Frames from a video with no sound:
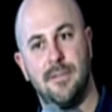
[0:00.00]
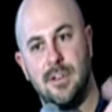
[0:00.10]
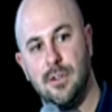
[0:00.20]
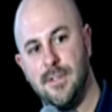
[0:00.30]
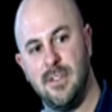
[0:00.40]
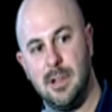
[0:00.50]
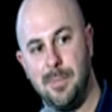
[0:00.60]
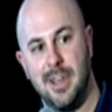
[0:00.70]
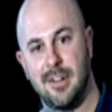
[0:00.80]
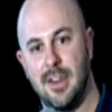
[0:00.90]
250
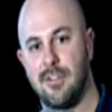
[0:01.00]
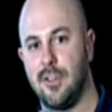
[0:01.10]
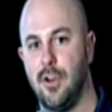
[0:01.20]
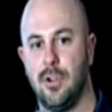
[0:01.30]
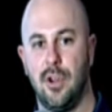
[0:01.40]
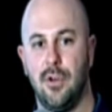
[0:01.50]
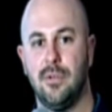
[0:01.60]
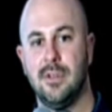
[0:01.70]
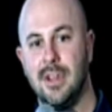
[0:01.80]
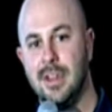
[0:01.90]
PSF snow load,